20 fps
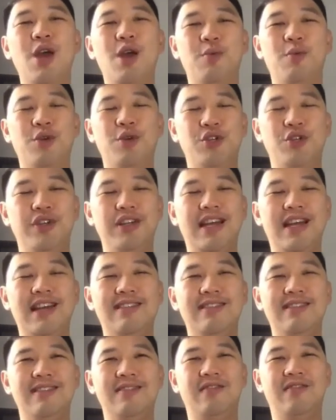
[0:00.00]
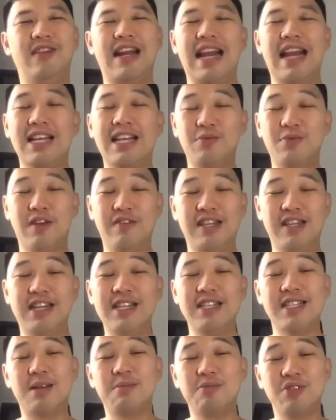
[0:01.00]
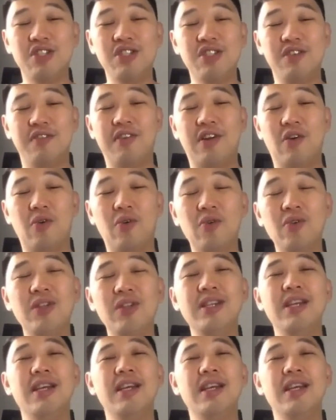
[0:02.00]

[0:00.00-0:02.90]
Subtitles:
we should then realize we have certain assumptions of our own